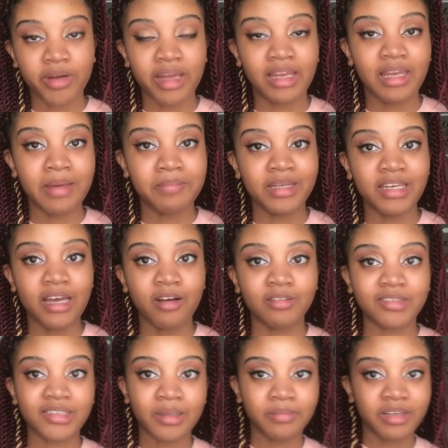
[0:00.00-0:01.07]
It let me
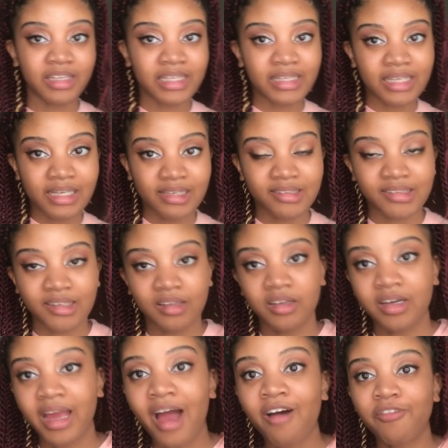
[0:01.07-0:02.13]
know some of the things to
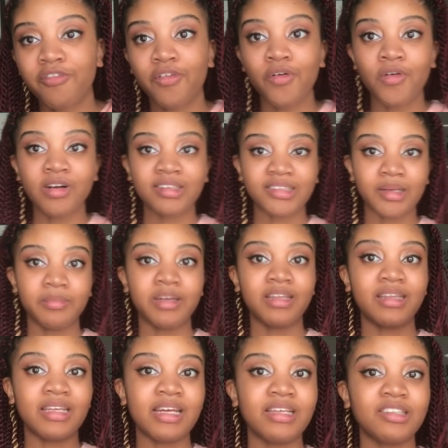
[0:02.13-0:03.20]
look out for, some of
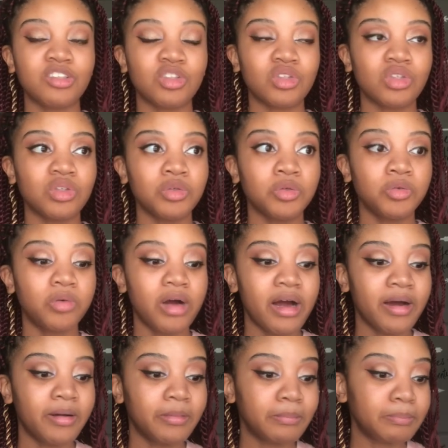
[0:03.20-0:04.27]
the things to
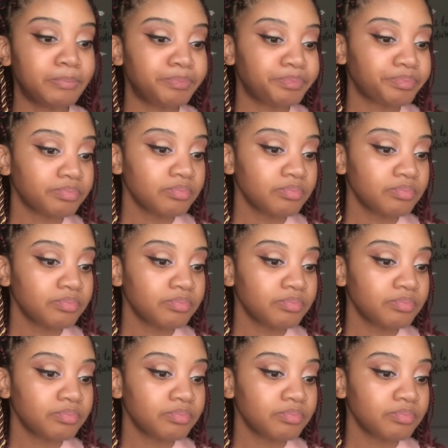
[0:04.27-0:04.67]
um,